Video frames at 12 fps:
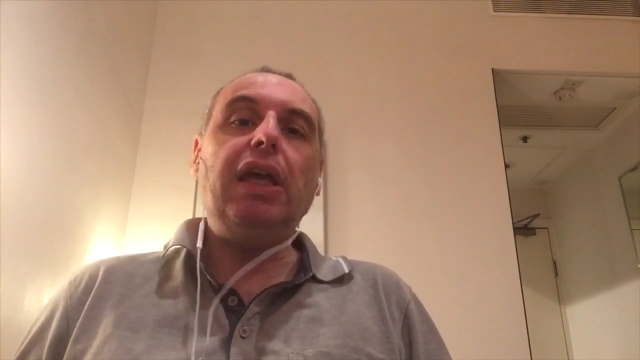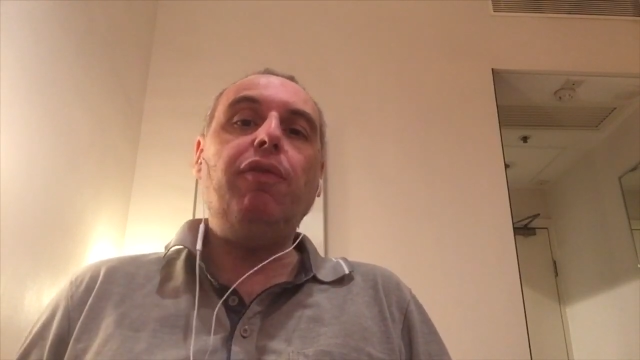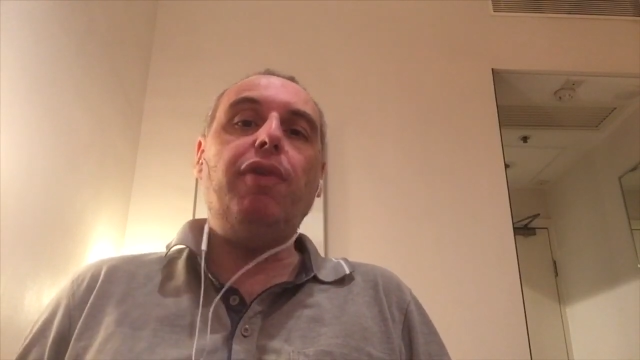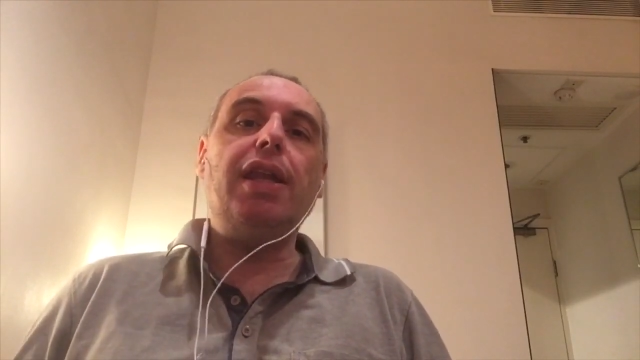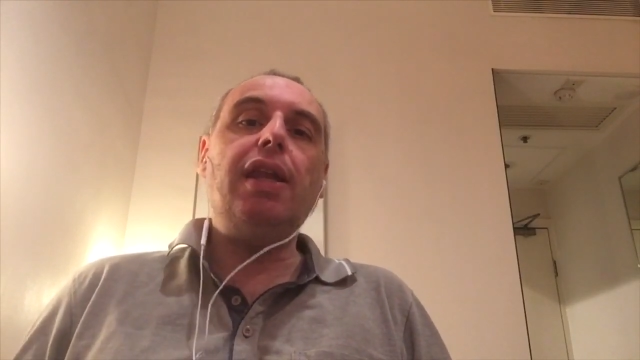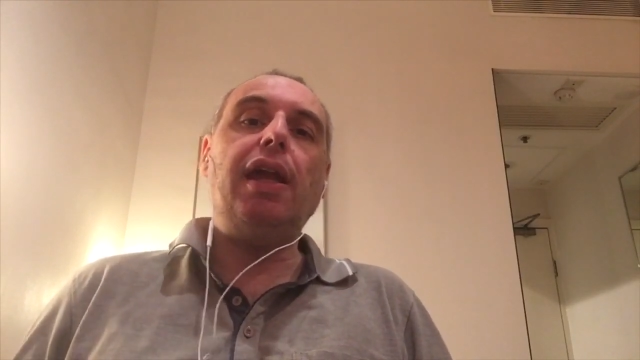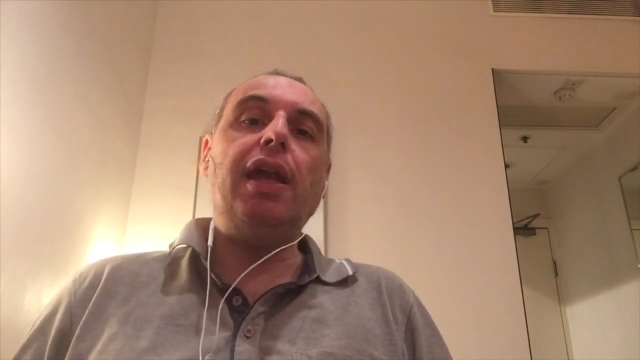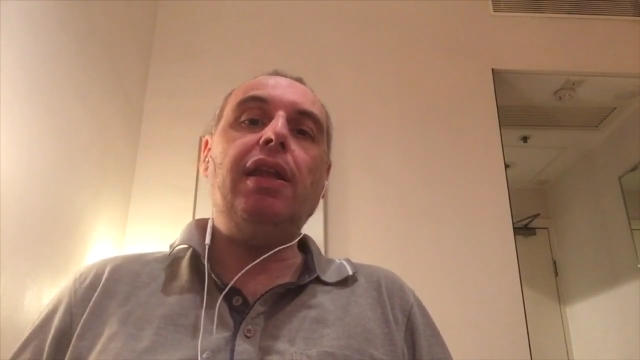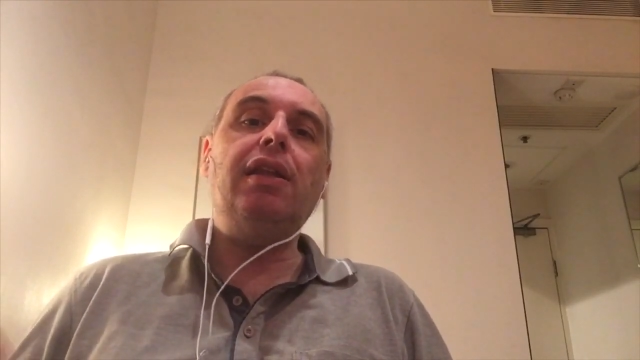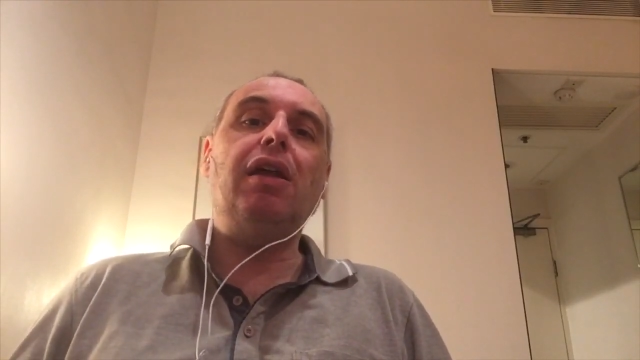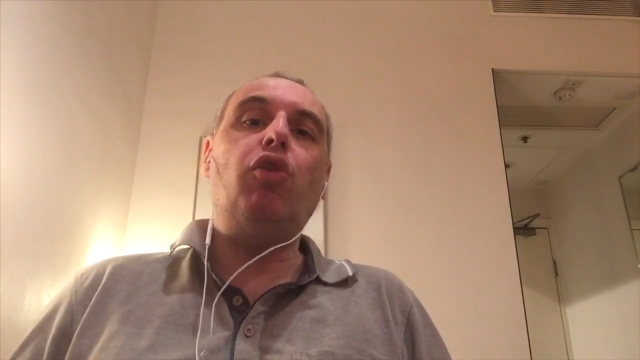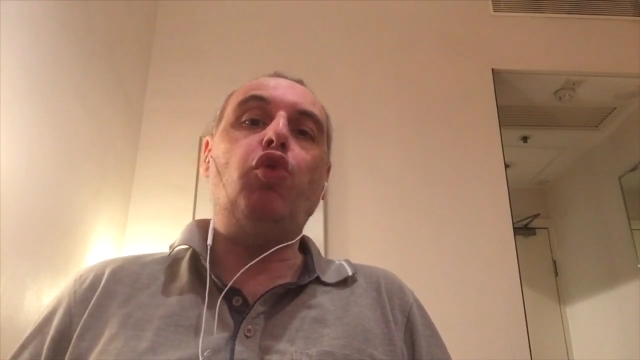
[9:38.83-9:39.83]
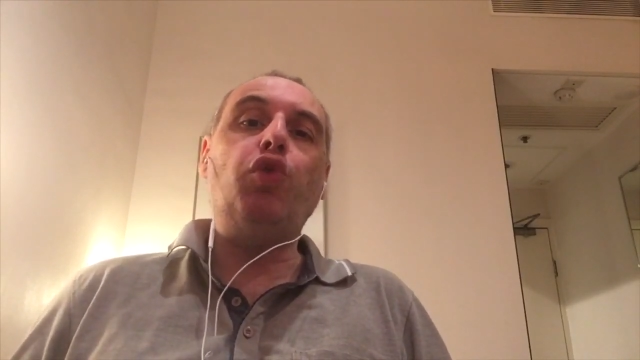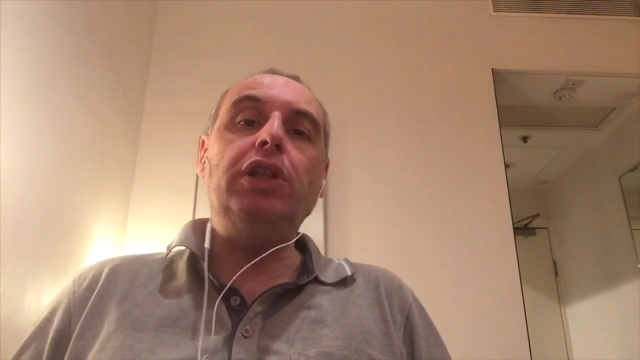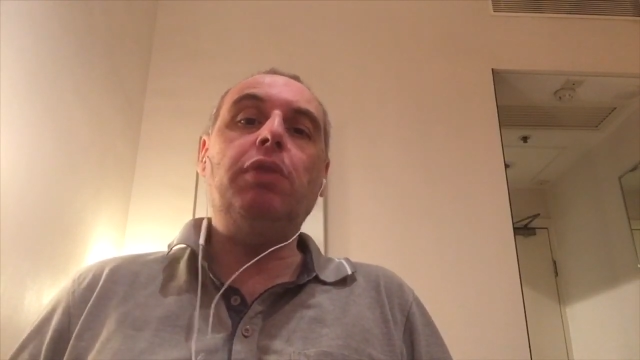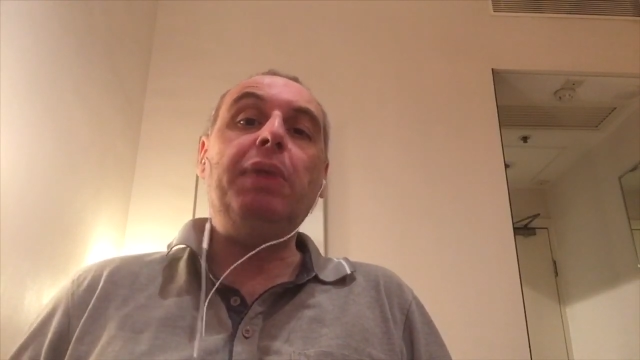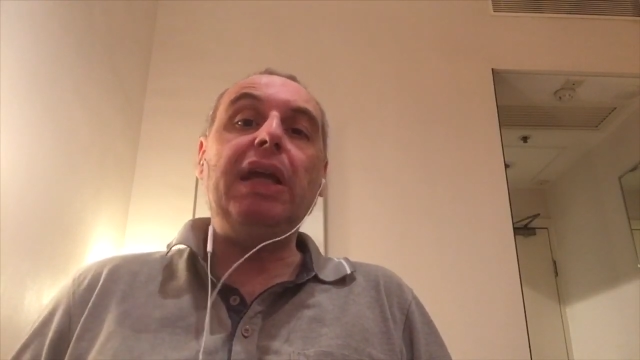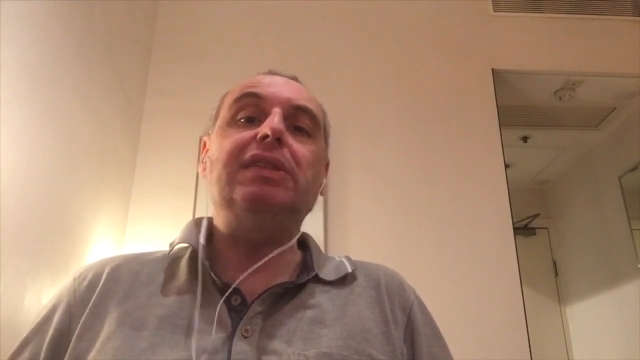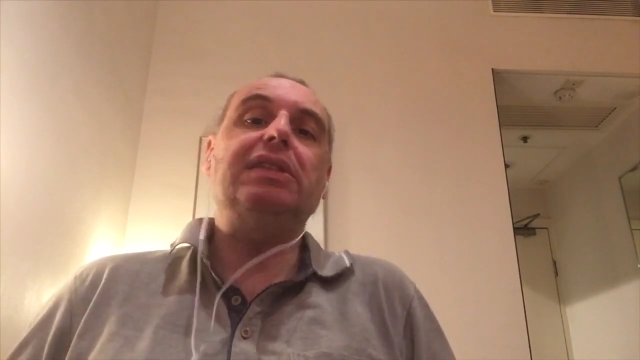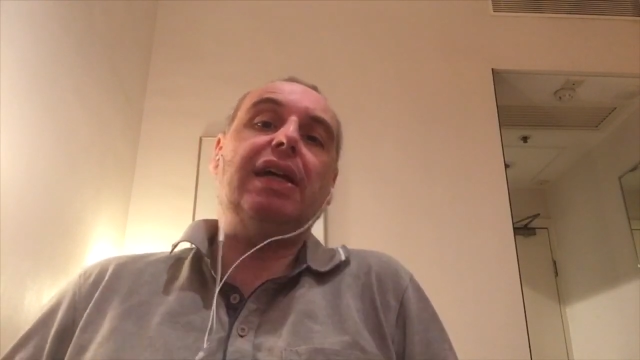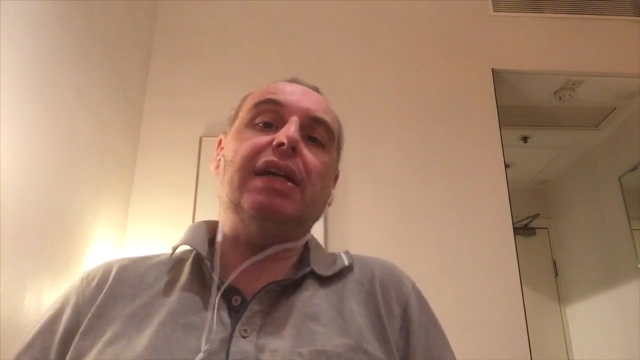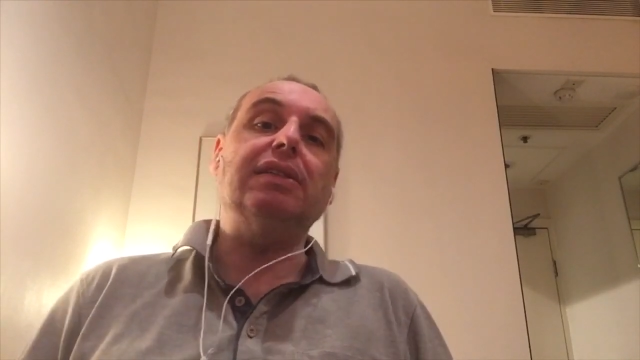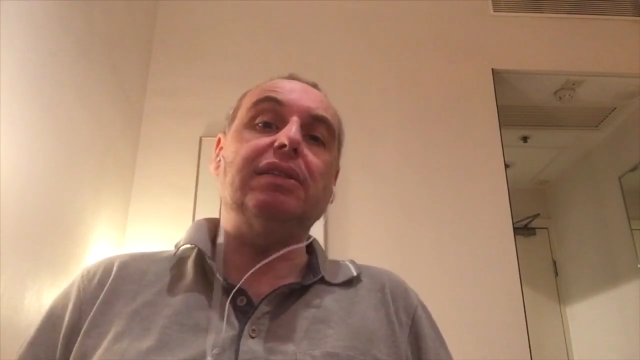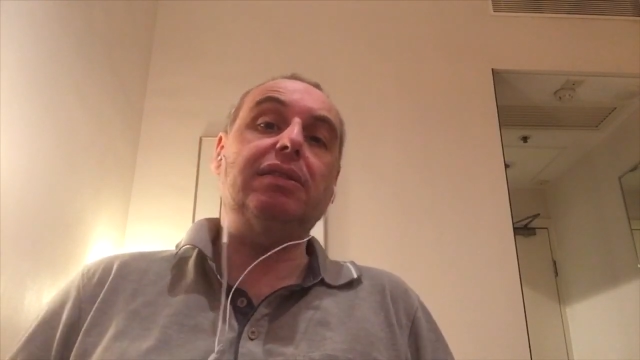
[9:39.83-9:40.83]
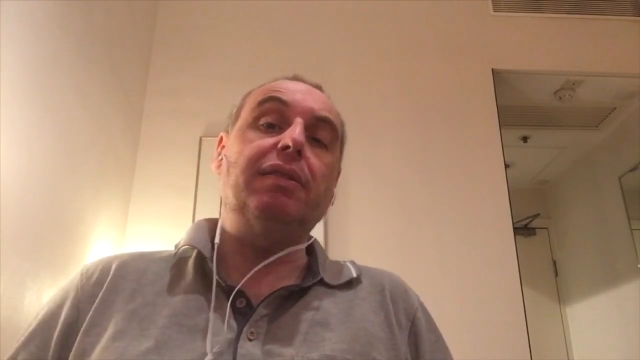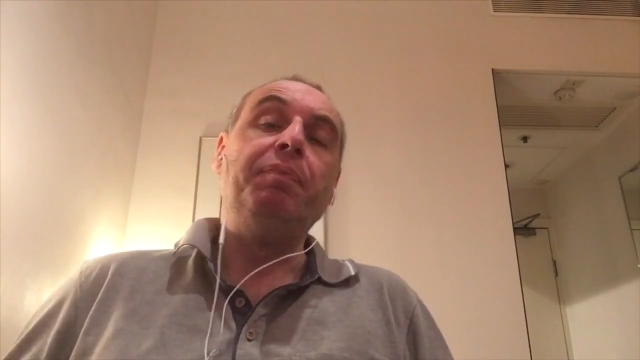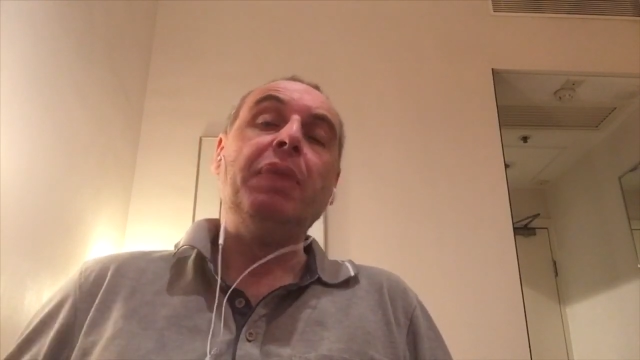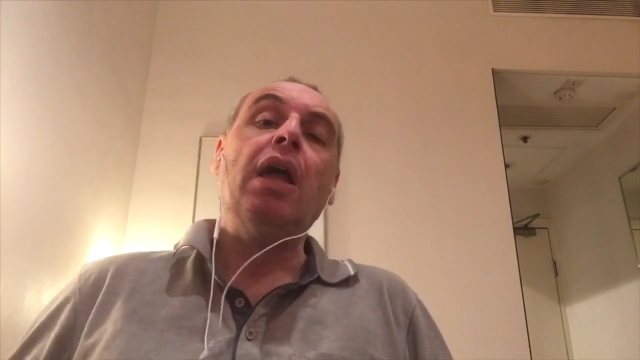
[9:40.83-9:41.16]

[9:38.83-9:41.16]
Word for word: even in the rhythmic sense.